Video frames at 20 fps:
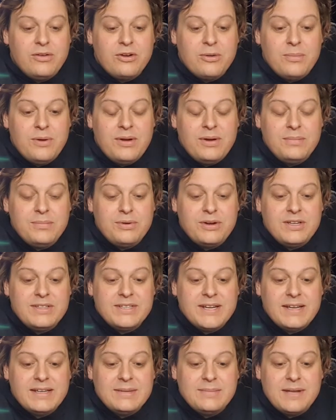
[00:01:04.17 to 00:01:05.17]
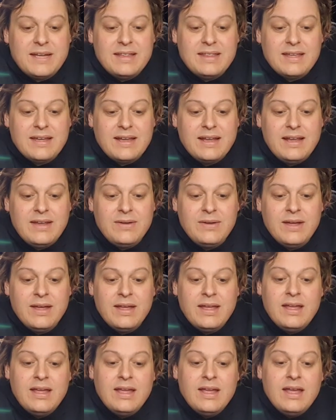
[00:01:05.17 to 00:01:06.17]
of mine, appreciate it mate, thank you,
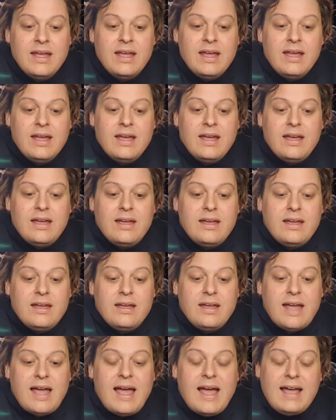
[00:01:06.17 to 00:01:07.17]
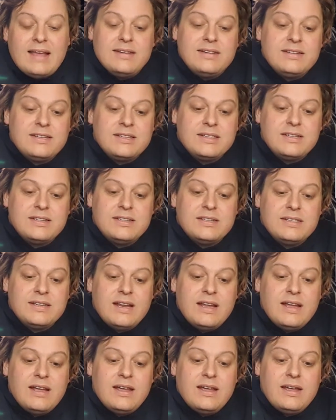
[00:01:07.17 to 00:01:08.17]
asks,
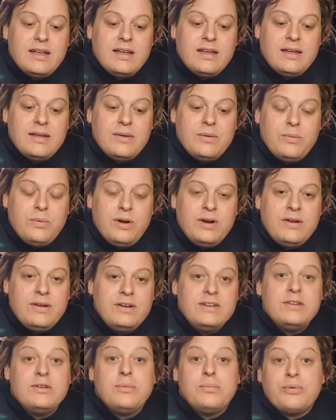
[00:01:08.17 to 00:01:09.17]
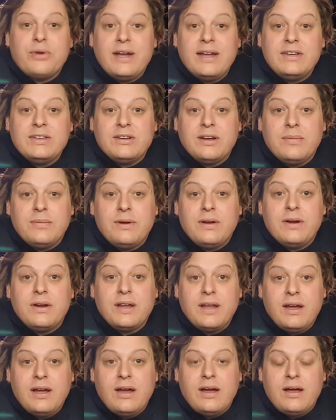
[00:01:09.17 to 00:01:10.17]
when I do a brake job on a
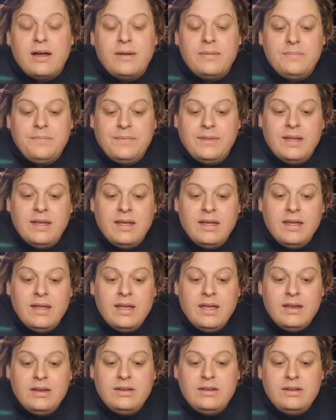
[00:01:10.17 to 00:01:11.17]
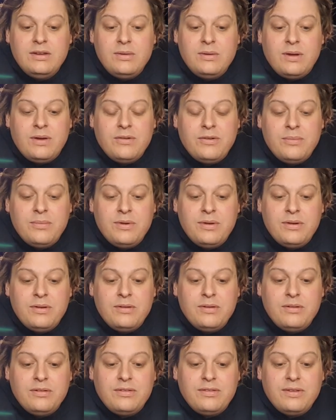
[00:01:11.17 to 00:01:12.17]
car, do I
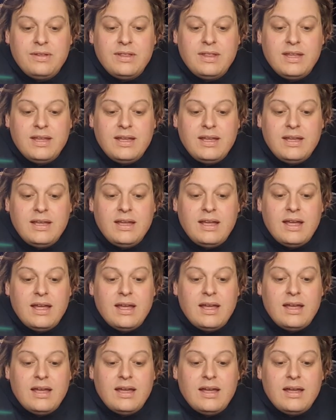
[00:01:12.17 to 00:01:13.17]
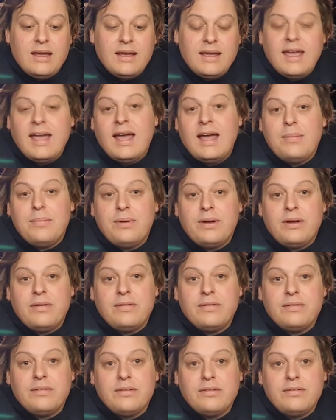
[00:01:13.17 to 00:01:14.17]
remove the cap off
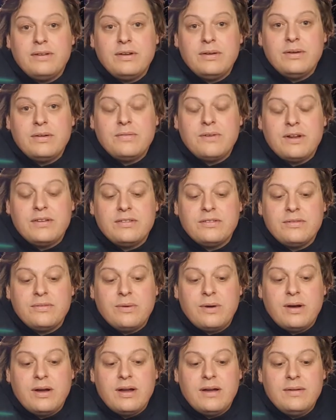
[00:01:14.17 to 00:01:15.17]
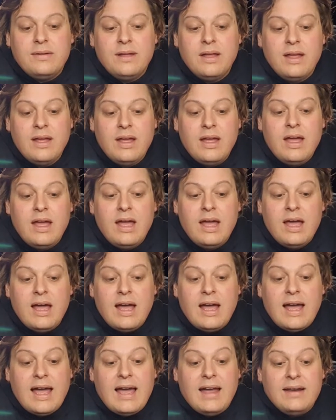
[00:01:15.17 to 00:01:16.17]
of the fluid reservoir
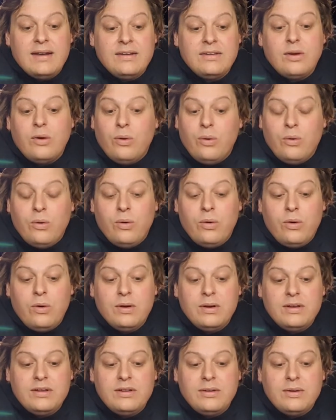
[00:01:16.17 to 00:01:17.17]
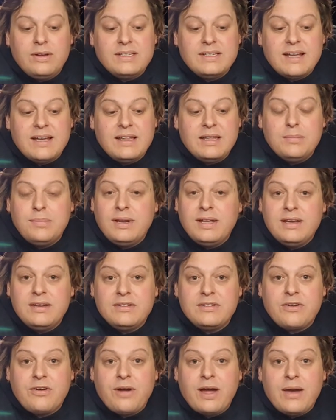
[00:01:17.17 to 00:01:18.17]
and or do I take the bleed
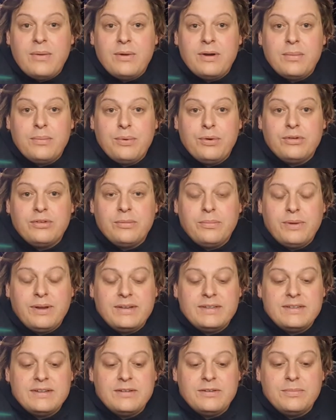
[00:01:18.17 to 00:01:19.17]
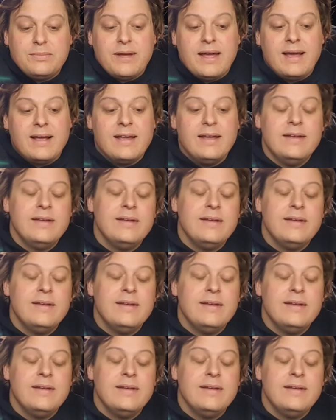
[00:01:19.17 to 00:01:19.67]
screw out when I push the pistons back?